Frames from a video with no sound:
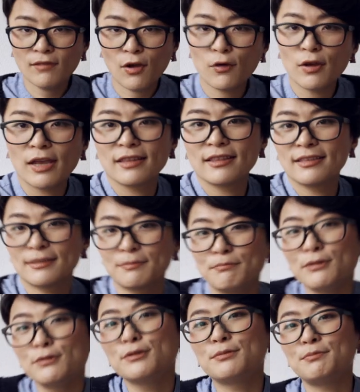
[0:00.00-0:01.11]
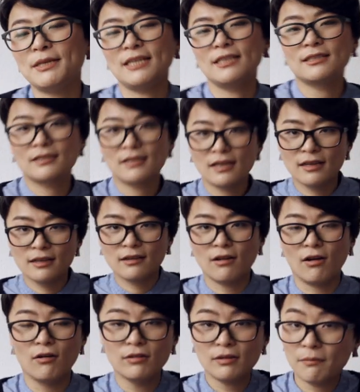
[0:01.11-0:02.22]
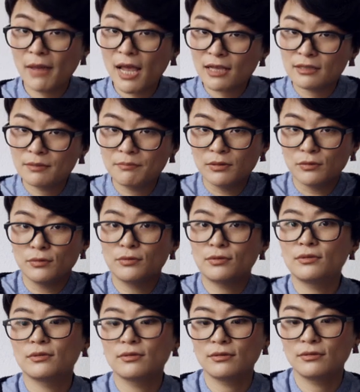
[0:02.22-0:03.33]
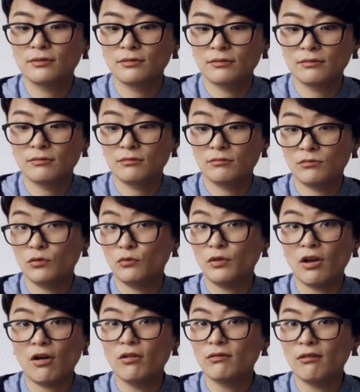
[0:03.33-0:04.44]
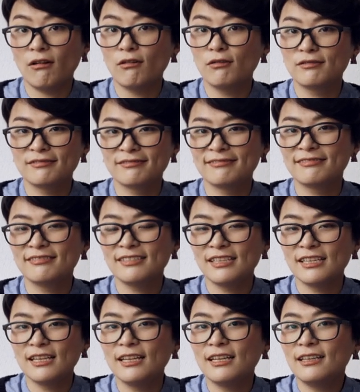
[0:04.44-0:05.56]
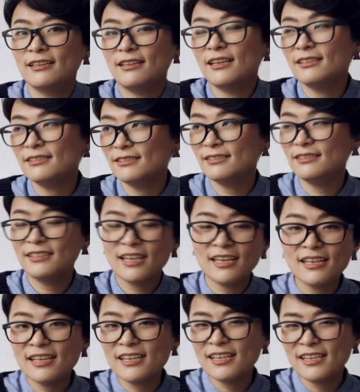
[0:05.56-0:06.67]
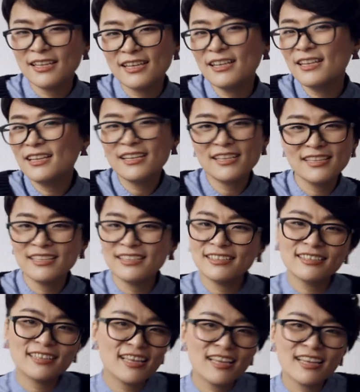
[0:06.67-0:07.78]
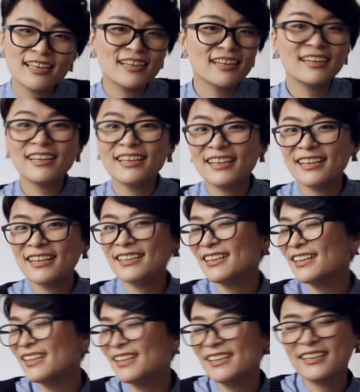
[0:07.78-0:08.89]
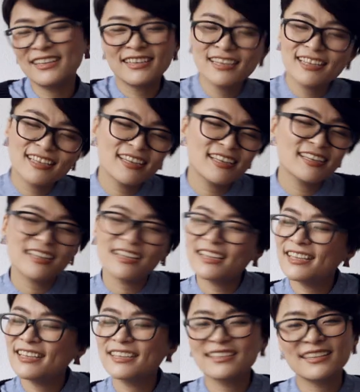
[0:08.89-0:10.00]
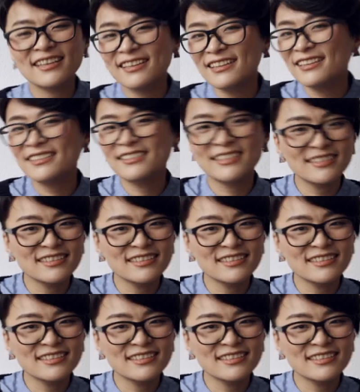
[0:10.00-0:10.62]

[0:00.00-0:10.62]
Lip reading: Okay, this blues piece called Pat's Blues. We all know. Dun, dun, da, da, da, da, da, da, da, da, dun,